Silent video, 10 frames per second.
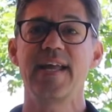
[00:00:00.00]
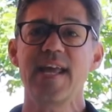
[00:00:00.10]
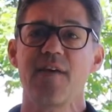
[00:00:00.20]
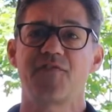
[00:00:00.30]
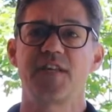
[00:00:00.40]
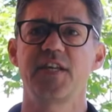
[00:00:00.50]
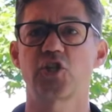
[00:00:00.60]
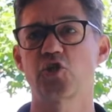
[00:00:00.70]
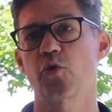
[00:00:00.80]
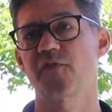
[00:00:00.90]
E F T is
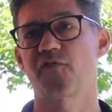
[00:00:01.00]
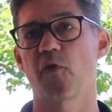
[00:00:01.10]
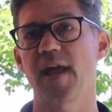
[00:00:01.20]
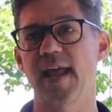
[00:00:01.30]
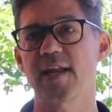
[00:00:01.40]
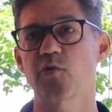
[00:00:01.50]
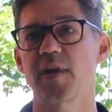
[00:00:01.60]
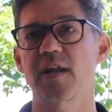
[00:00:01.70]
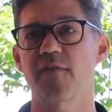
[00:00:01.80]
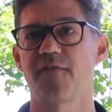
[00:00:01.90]
short for
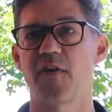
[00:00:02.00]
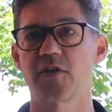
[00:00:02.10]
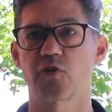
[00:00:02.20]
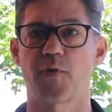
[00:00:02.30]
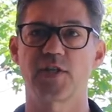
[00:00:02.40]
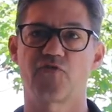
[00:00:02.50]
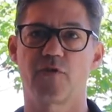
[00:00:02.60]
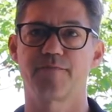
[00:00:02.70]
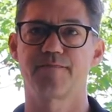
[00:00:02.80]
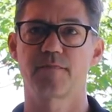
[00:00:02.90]
Electronic Fund
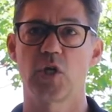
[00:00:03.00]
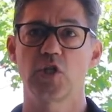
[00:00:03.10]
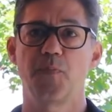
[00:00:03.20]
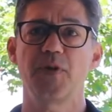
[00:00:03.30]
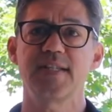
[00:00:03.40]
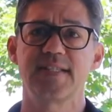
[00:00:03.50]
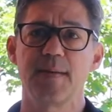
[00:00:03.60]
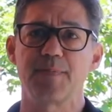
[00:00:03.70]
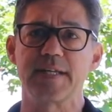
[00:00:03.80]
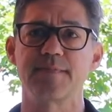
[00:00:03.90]
Transfer. To put it
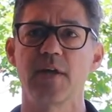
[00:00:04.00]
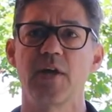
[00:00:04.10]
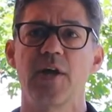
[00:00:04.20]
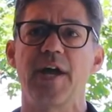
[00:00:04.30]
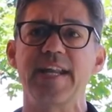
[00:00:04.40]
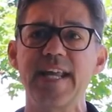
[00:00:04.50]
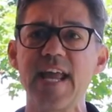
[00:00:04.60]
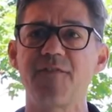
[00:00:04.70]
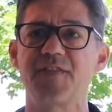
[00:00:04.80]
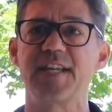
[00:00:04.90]
simply, an E
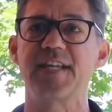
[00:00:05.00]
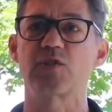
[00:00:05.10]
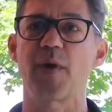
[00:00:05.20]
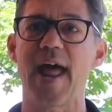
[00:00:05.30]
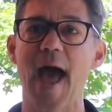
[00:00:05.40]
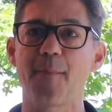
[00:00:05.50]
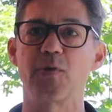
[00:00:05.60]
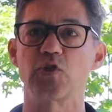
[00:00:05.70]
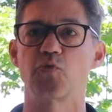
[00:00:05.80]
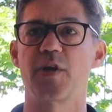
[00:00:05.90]
F T is what
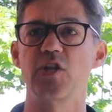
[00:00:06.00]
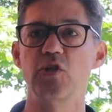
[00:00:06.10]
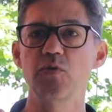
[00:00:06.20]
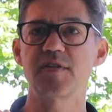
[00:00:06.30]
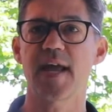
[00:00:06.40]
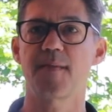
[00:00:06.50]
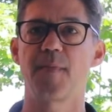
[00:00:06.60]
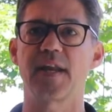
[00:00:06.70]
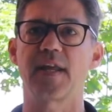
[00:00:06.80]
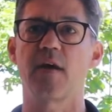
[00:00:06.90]
happens when you take
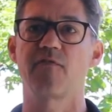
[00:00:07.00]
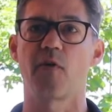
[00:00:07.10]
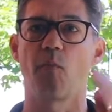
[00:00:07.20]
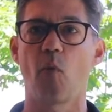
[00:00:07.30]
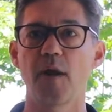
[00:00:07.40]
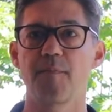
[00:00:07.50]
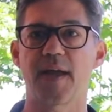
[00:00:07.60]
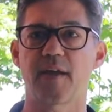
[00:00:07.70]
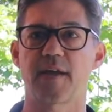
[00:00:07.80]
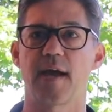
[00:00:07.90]
money from one
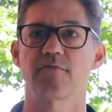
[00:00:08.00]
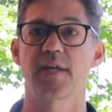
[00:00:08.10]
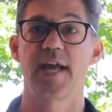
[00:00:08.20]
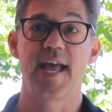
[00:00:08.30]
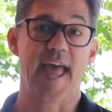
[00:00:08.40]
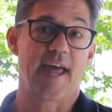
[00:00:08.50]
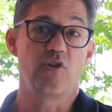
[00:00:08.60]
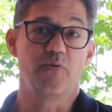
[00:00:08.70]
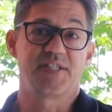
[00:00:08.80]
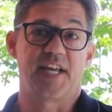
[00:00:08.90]
bank account and
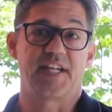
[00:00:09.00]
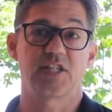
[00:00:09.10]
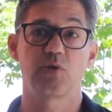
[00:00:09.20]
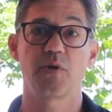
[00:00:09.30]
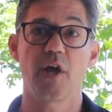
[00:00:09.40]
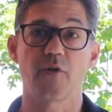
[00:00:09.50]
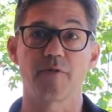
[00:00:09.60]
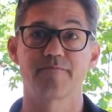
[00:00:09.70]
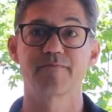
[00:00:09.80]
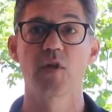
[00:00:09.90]
you send it to another,
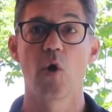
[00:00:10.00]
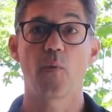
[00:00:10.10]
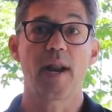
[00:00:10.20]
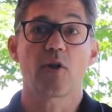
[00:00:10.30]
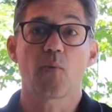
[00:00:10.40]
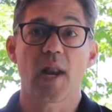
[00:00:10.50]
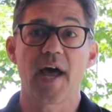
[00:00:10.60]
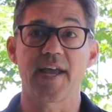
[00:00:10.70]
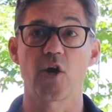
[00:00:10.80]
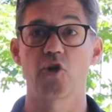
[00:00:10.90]
without
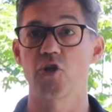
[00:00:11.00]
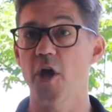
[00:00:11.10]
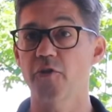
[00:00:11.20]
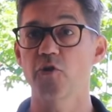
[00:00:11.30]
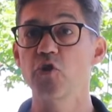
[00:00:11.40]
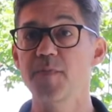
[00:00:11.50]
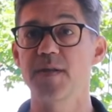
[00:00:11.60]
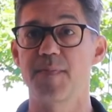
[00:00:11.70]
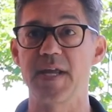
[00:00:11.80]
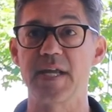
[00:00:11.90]
relying on another
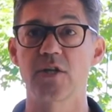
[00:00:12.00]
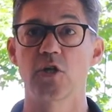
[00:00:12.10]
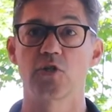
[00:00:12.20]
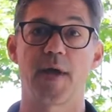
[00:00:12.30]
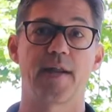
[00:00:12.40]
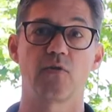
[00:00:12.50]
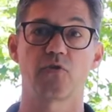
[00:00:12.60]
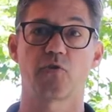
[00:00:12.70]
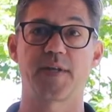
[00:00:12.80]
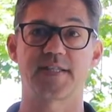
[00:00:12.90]
human being to handle
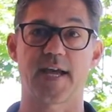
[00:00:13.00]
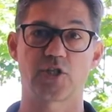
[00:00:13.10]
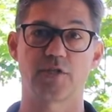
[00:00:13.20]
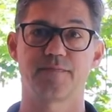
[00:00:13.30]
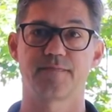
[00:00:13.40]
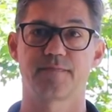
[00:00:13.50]
the transaction.